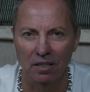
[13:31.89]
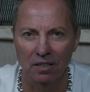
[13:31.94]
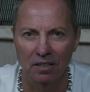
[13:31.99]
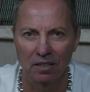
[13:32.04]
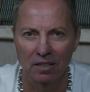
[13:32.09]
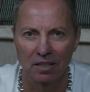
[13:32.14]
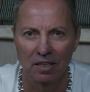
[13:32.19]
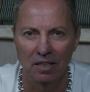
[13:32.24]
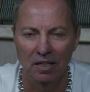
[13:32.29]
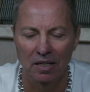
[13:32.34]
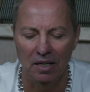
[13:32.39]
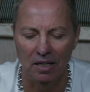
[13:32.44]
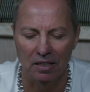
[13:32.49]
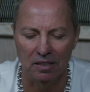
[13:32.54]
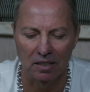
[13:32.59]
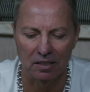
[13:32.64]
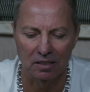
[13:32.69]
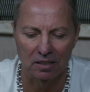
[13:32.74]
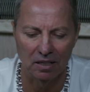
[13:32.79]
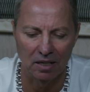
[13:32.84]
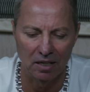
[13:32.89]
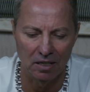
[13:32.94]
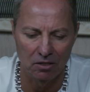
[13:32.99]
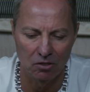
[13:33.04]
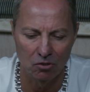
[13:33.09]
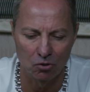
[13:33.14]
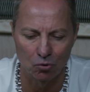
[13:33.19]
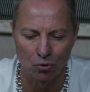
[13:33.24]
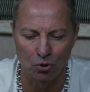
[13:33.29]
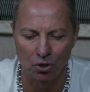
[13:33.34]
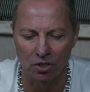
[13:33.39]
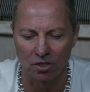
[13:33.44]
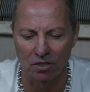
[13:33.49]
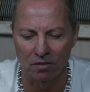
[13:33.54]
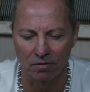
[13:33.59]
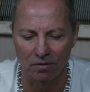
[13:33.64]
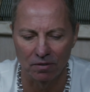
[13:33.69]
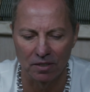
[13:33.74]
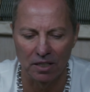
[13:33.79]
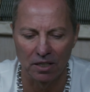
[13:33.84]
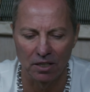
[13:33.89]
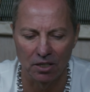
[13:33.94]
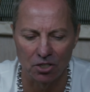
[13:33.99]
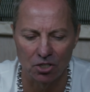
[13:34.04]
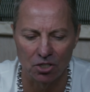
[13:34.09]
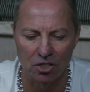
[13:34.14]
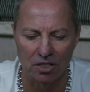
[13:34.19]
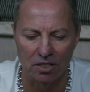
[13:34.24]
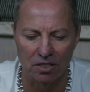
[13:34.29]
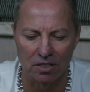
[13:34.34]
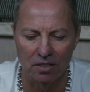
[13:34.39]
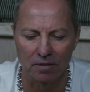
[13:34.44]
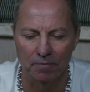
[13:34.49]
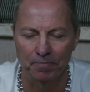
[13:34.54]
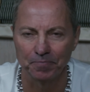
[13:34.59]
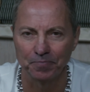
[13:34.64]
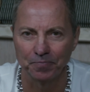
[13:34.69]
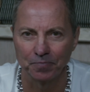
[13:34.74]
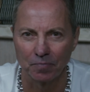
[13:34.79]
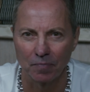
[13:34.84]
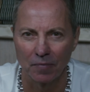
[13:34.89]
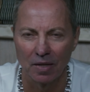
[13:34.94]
This is the fabric of the existence of life.